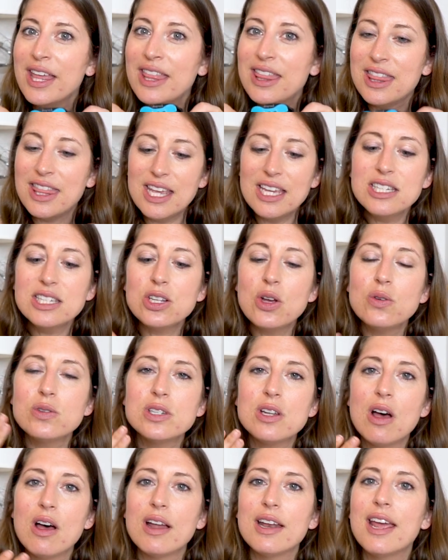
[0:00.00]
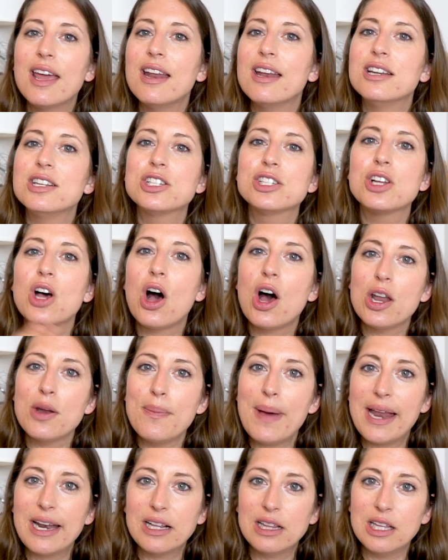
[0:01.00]
This goes on and it just
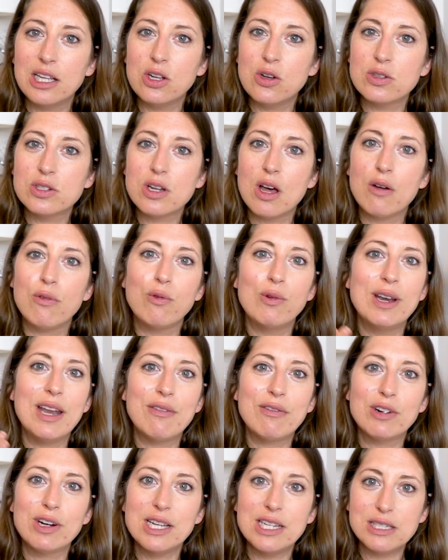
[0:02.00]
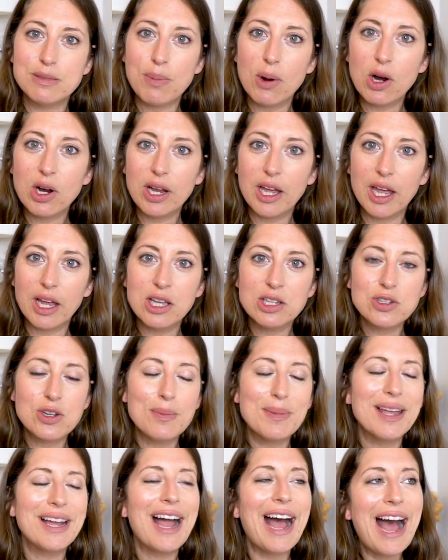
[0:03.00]
automatically goes off whenever he's barking. So
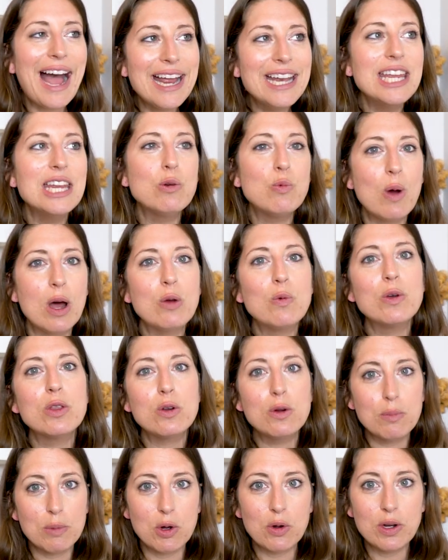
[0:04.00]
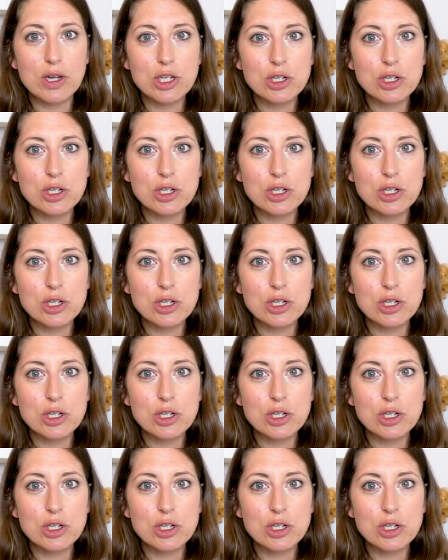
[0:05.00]
I'm like, I need one with a remote